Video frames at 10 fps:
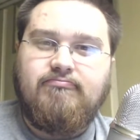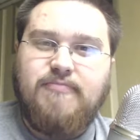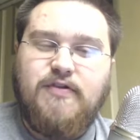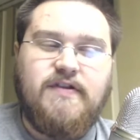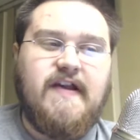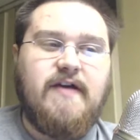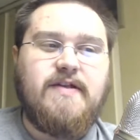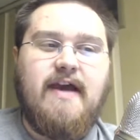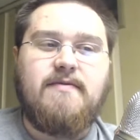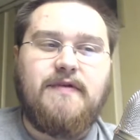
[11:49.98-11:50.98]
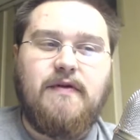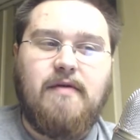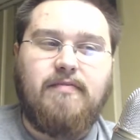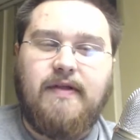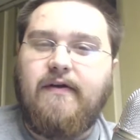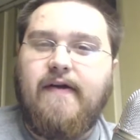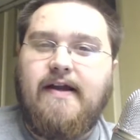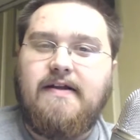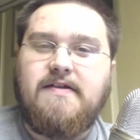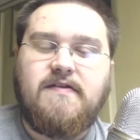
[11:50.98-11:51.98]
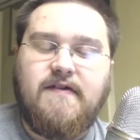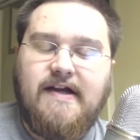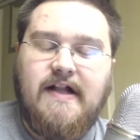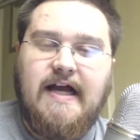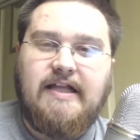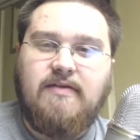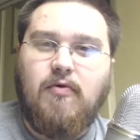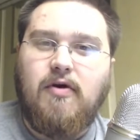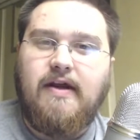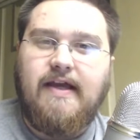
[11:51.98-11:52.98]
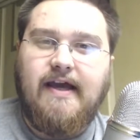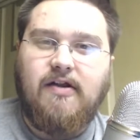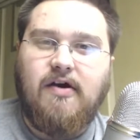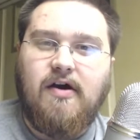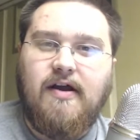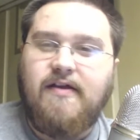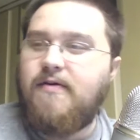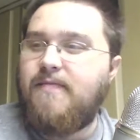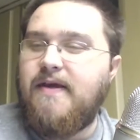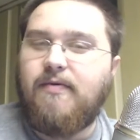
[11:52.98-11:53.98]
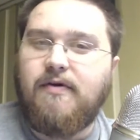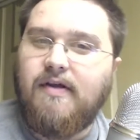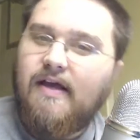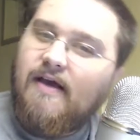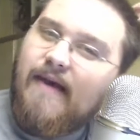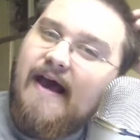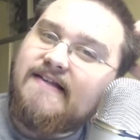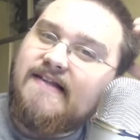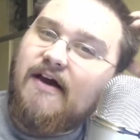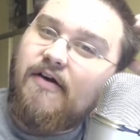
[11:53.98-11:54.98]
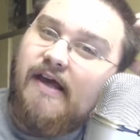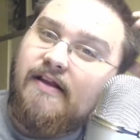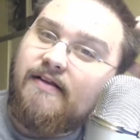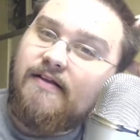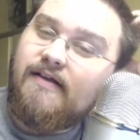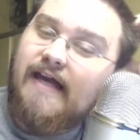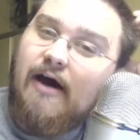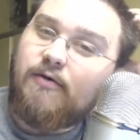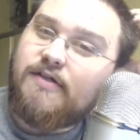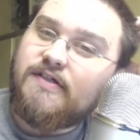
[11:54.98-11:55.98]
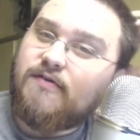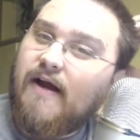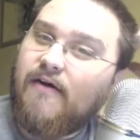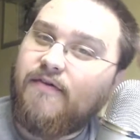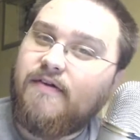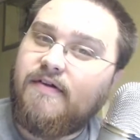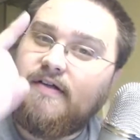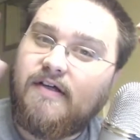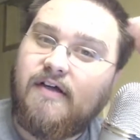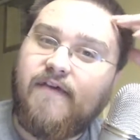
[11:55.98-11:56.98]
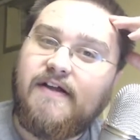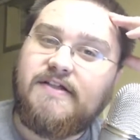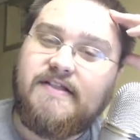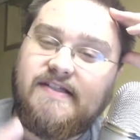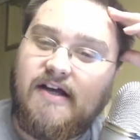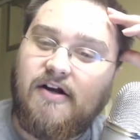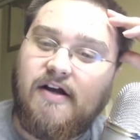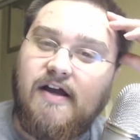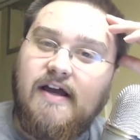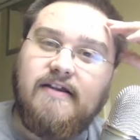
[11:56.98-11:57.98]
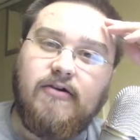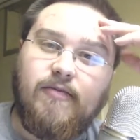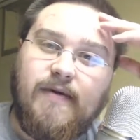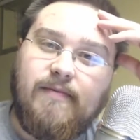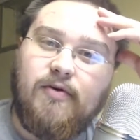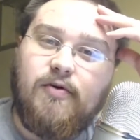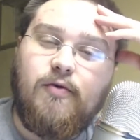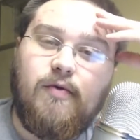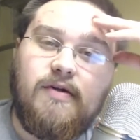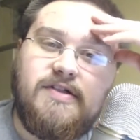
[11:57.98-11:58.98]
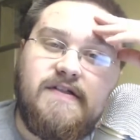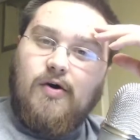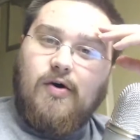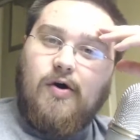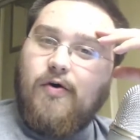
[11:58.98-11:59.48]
So this guy was absolutely obliterated. It's 3 o'clock in the morning, Kalahari. There were people passed out in couches around the convention center. There were people who were just...